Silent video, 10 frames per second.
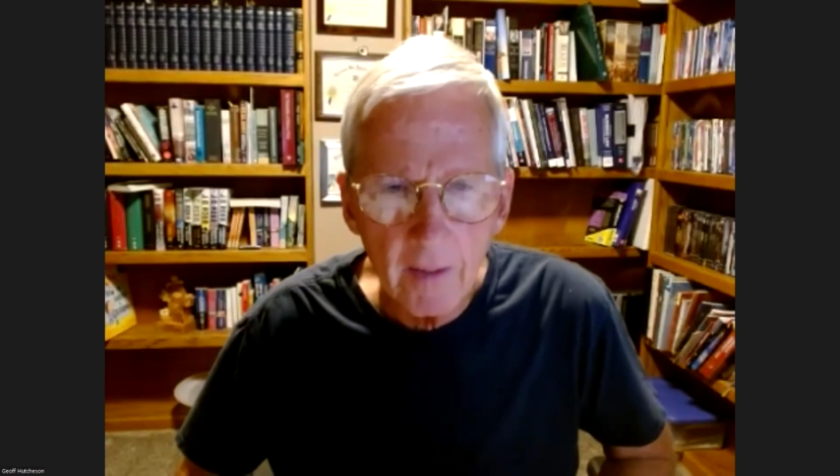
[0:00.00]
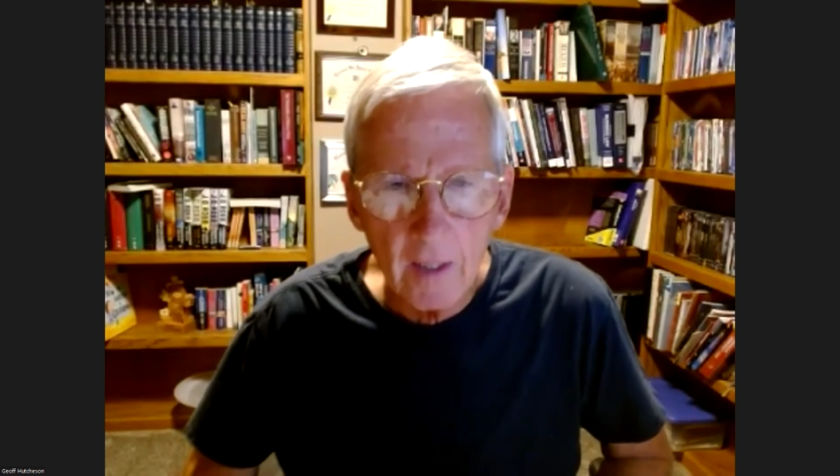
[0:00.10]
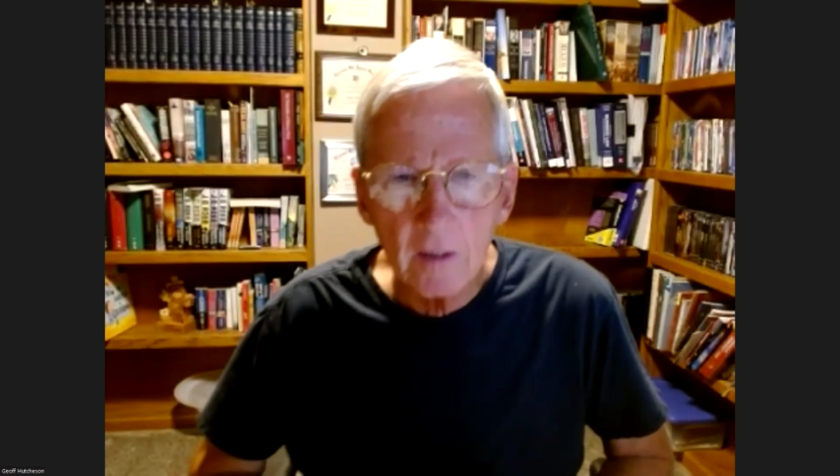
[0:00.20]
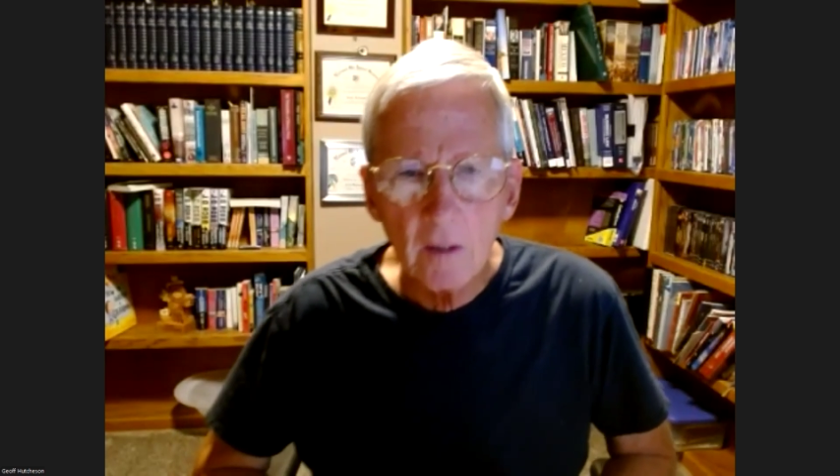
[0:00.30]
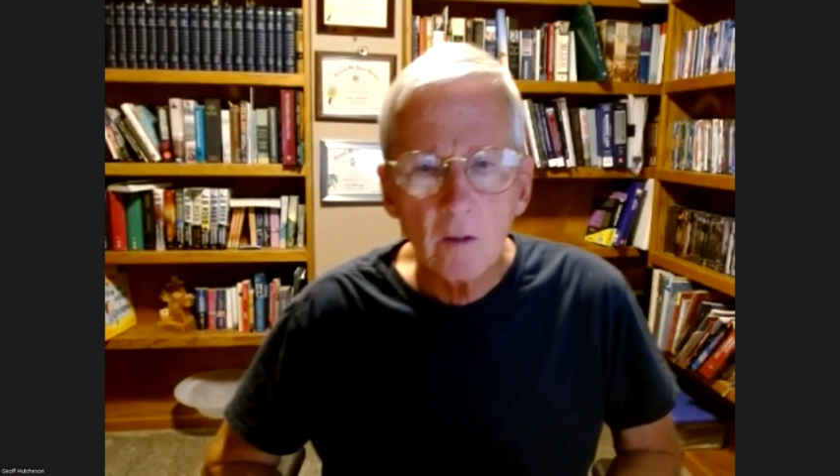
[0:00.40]

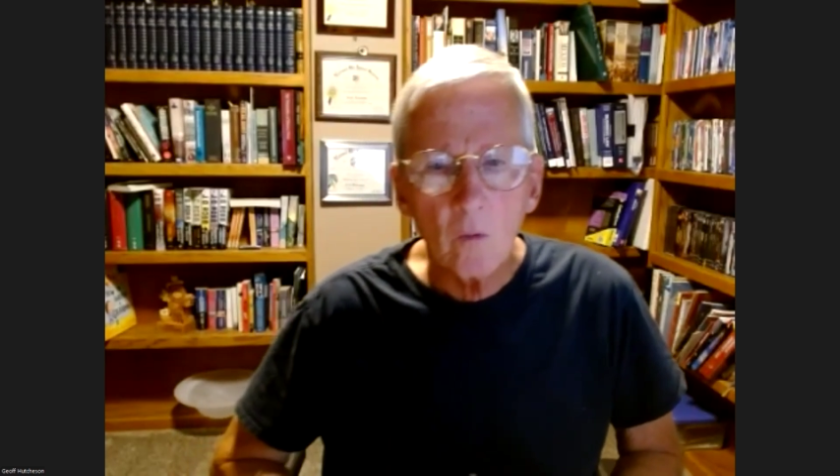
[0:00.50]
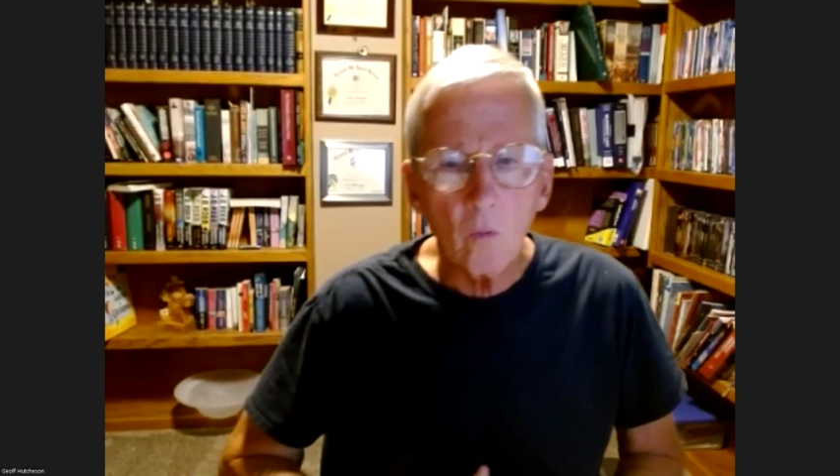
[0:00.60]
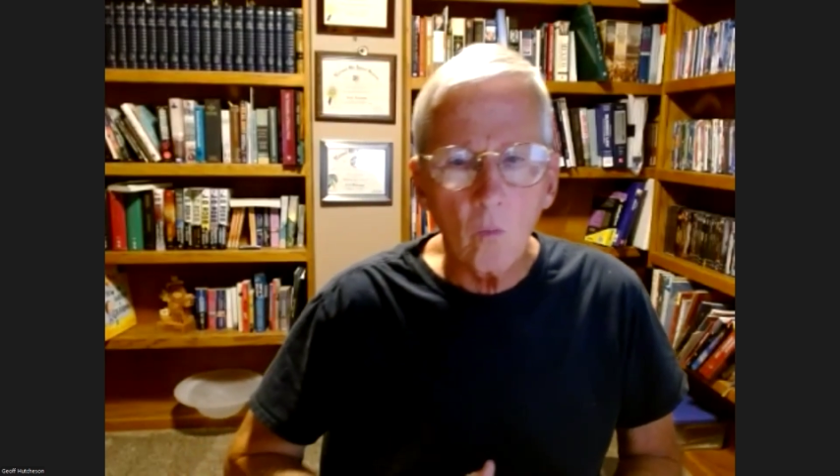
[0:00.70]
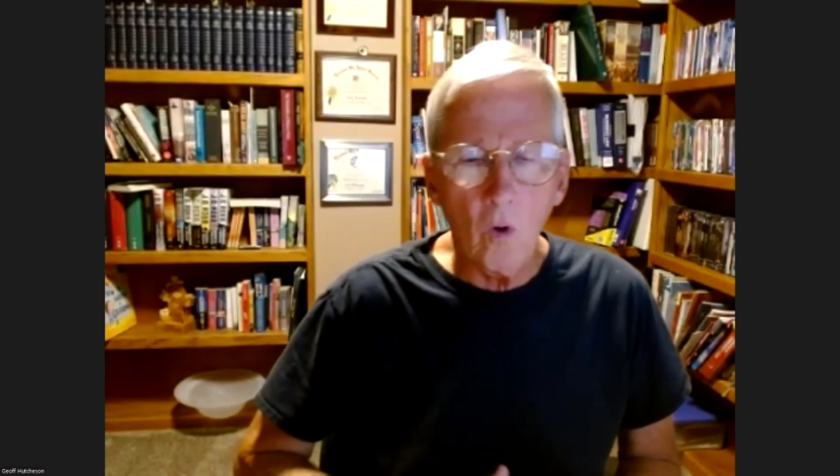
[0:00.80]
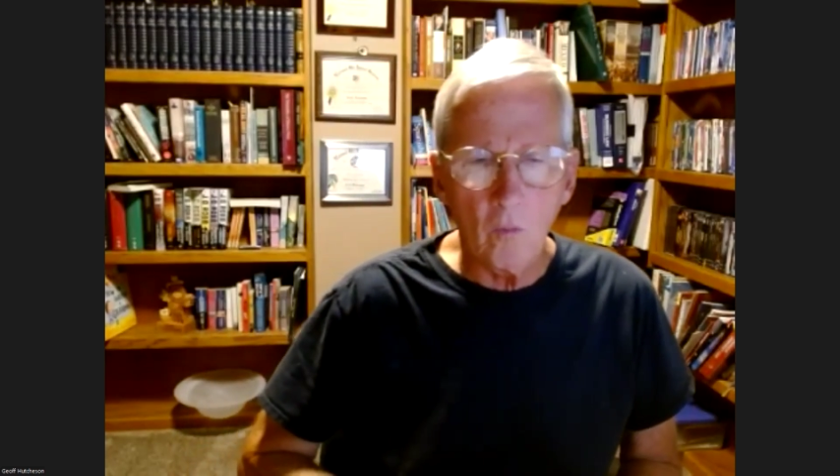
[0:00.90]
then
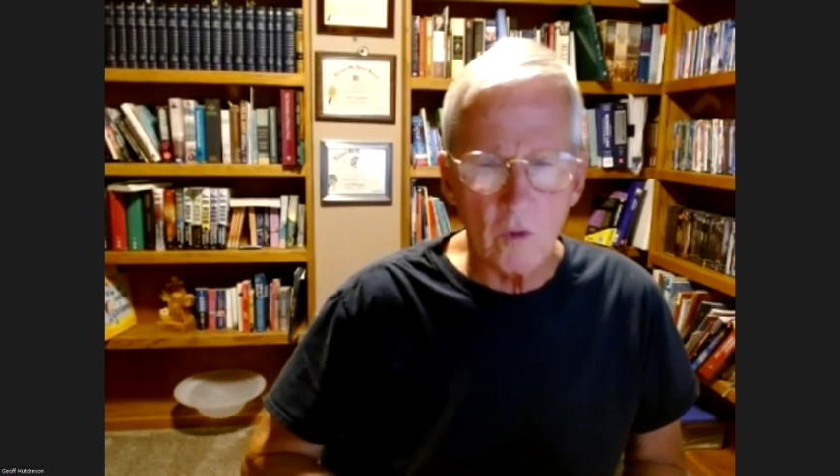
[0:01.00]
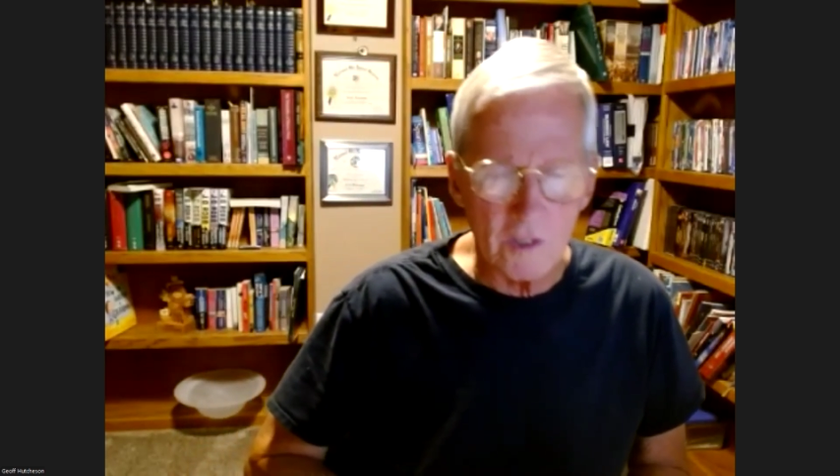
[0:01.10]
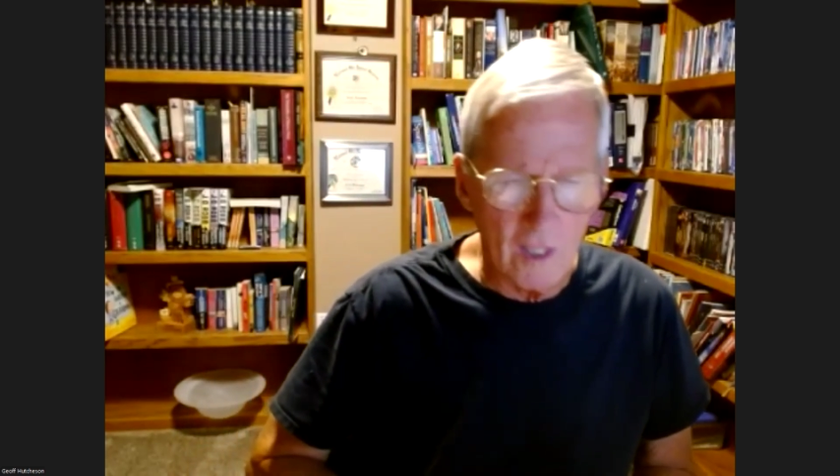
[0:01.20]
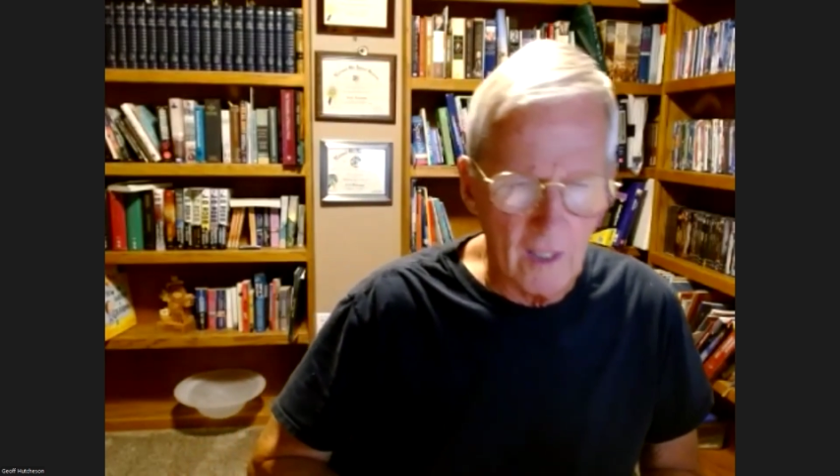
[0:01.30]
what was